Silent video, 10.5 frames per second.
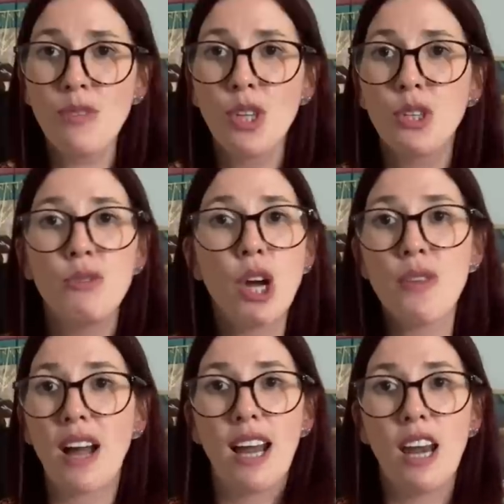You know
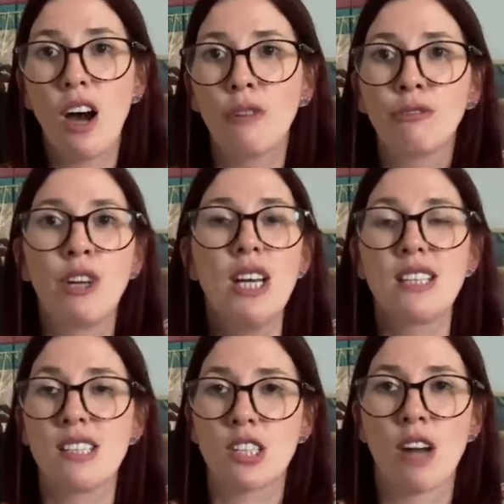that I love
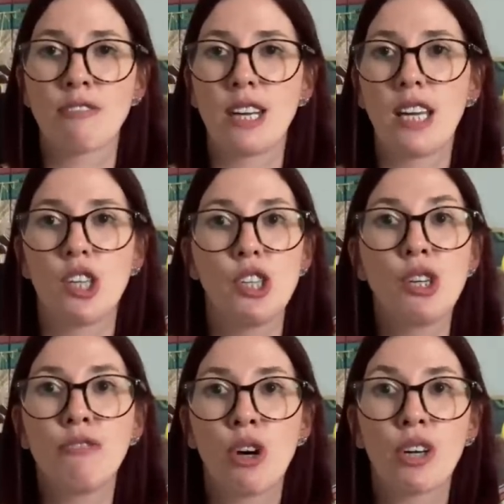discovering
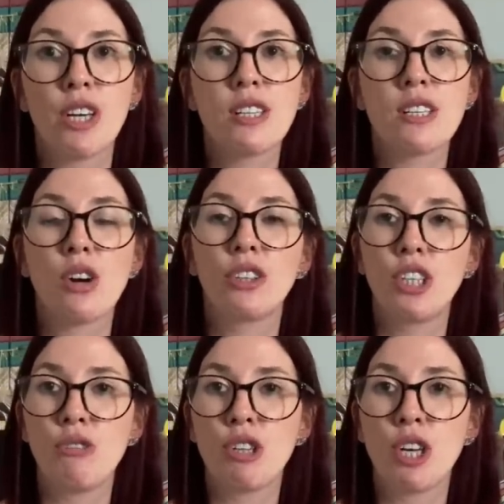new vloggers on
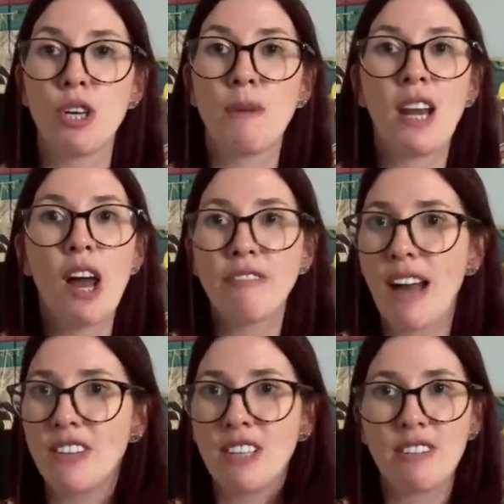YouTube. I love
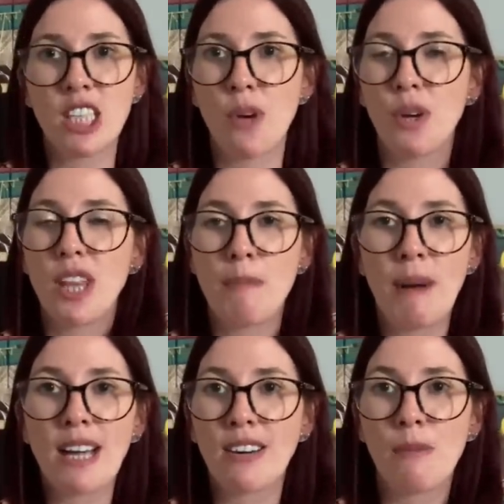having a video on in the
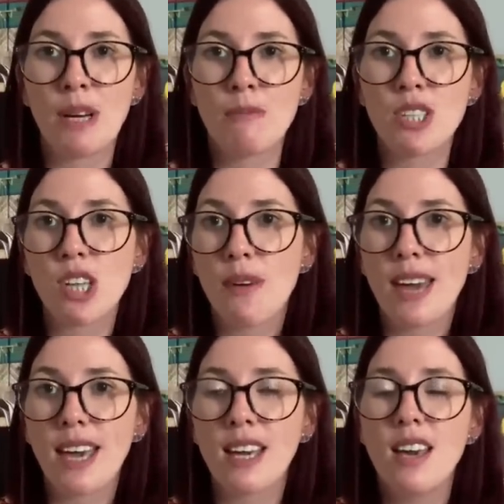background when I'm
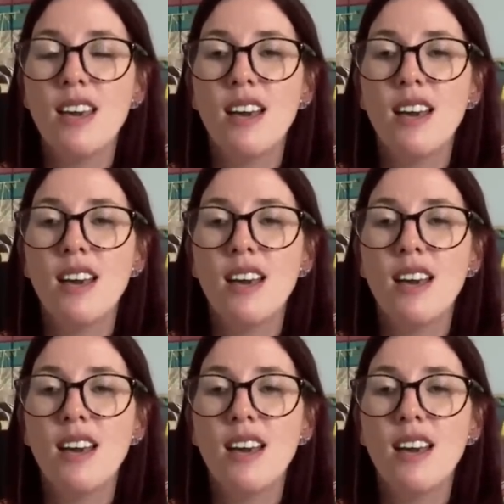sewing.